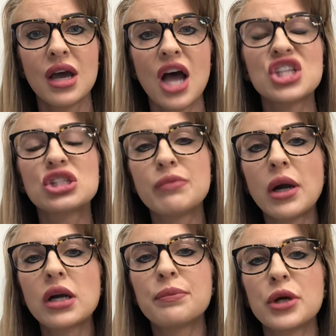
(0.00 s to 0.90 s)
A
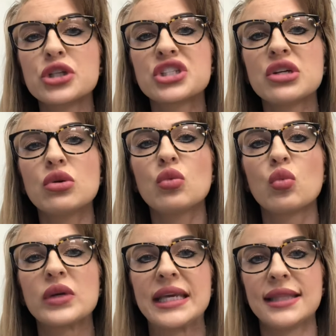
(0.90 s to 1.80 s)
smart person
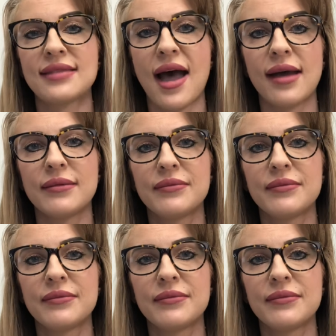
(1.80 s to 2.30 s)
would get that.